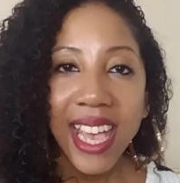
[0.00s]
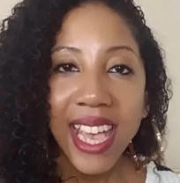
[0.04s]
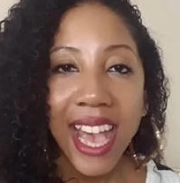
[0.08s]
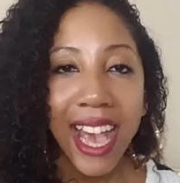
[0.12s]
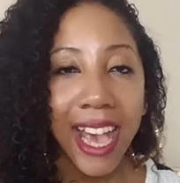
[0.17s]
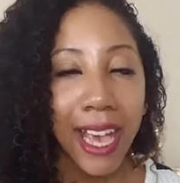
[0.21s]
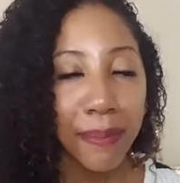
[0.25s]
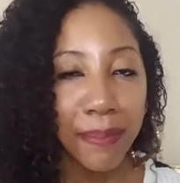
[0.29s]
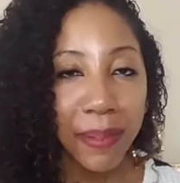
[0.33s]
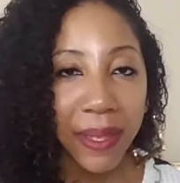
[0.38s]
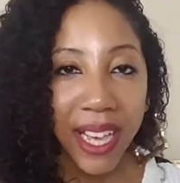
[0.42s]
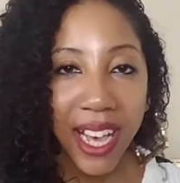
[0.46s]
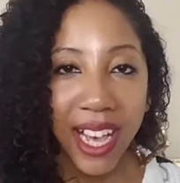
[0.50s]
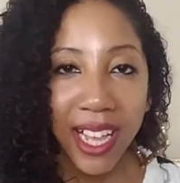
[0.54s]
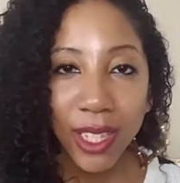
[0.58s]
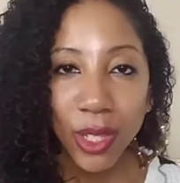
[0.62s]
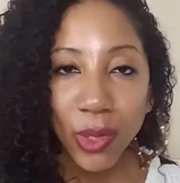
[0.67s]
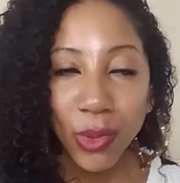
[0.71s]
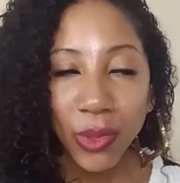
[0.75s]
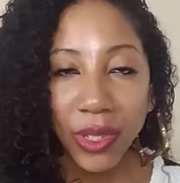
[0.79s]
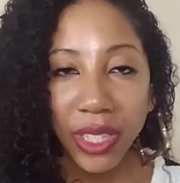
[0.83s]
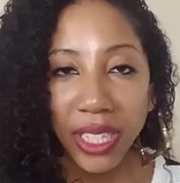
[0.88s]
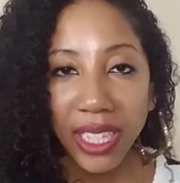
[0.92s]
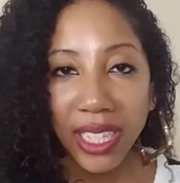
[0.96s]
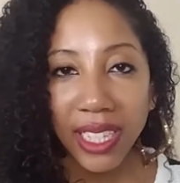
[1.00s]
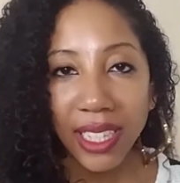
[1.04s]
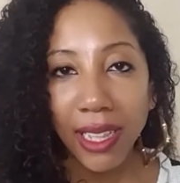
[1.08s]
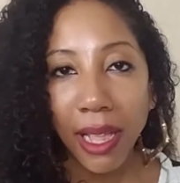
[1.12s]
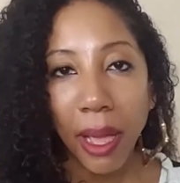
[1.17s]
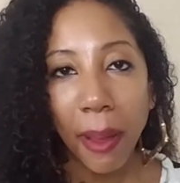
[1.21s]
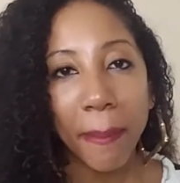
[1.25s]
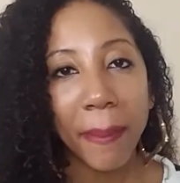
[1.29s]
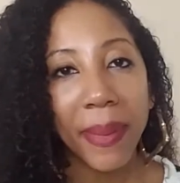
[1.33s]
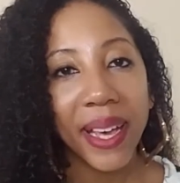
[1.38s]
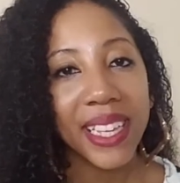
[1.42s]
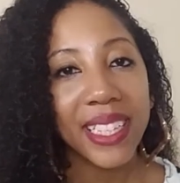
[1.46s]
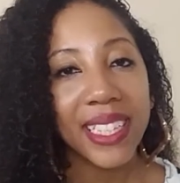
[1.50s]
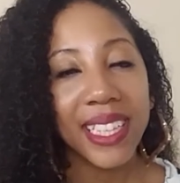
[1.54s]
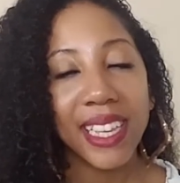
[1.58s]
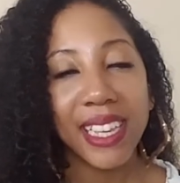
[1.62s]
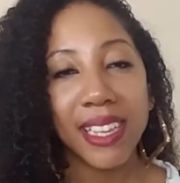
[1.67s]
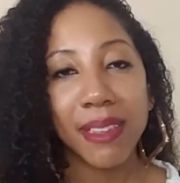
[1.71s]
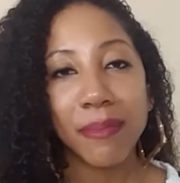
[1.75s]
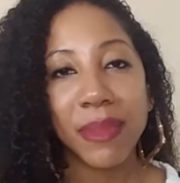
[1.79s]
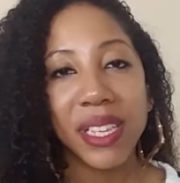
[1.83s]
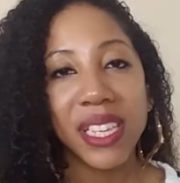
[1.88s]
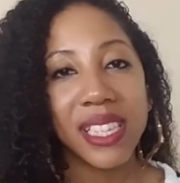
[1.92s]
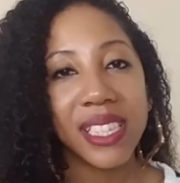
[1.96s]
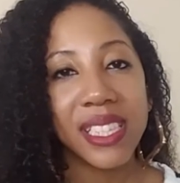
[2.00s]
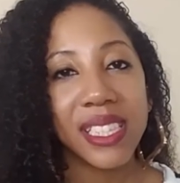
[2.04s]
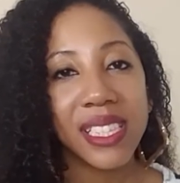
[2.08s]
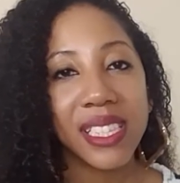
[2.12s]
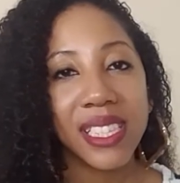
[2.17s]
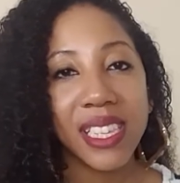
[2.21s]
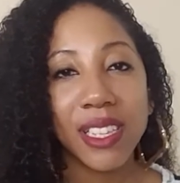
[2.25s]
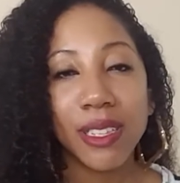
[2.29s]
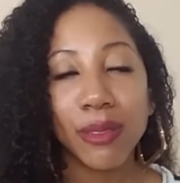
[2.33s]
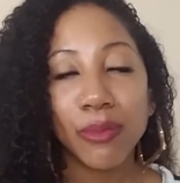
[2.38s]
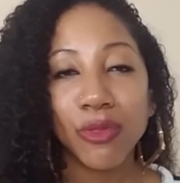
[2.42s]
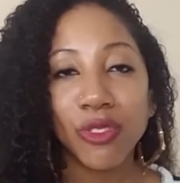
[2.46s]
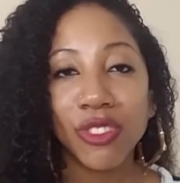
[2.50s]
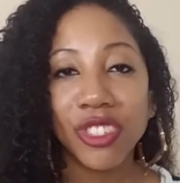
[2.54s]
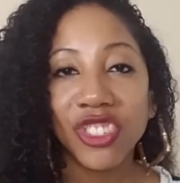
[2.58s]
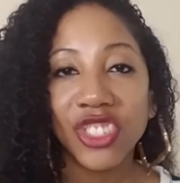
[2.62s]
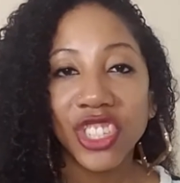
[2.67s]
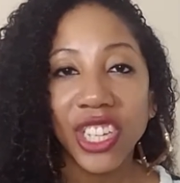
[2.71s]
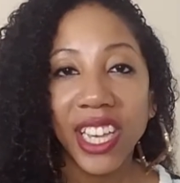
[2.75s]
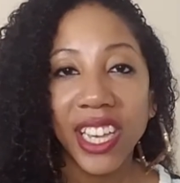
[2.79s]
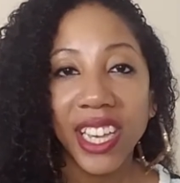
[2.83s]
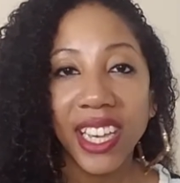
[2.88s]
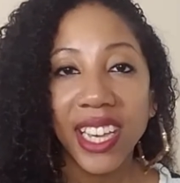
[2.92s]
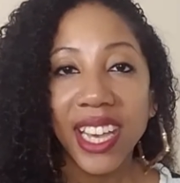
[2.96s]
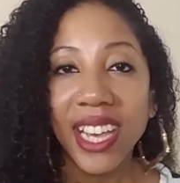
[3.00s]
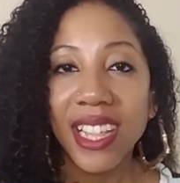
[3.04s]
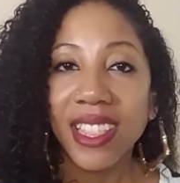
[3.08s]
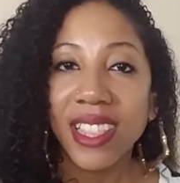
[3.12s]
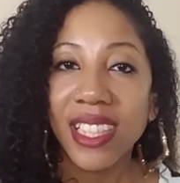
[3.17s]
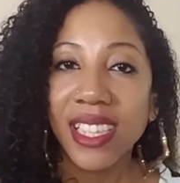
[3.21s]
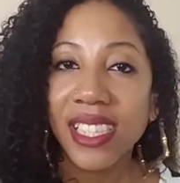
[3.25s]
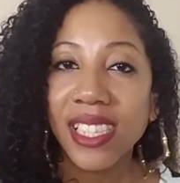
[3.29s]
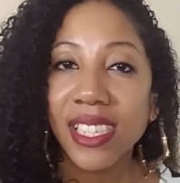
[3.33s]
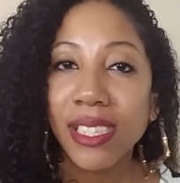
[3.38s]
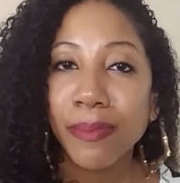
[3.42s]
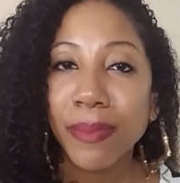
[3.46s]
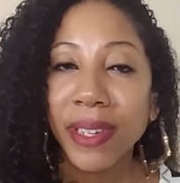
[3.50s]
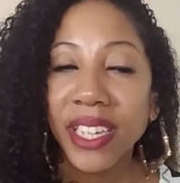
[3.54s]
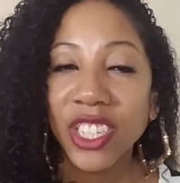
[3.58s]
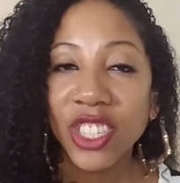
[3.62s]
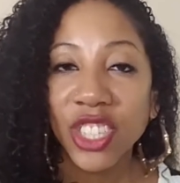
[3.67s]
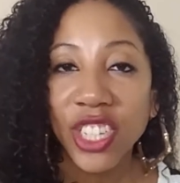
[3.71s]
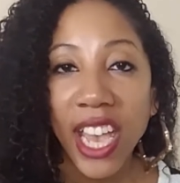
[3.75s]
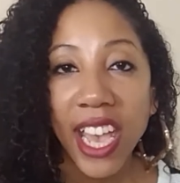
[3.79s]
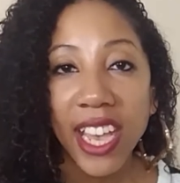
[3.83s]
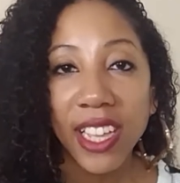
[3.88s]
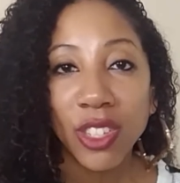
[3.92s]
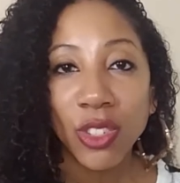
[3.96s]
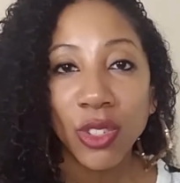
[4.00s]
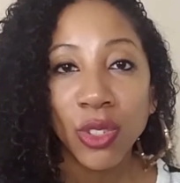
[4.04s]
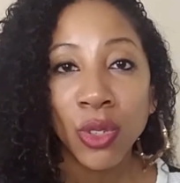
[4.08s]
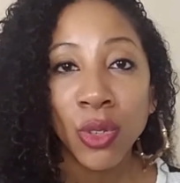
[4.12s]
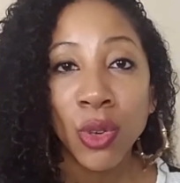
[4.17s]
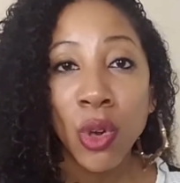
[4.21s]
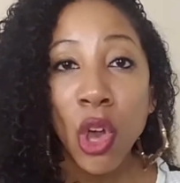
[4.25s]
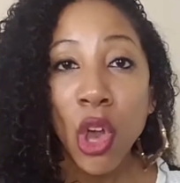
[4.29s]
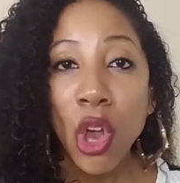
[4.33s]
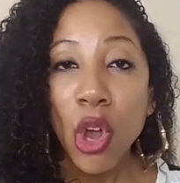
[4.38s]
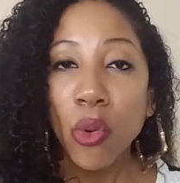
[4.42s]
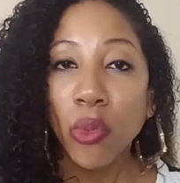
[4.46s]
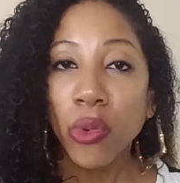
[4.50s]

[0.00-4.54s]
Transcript: Happy Halloween, my name is Tina Marie J and this is my channel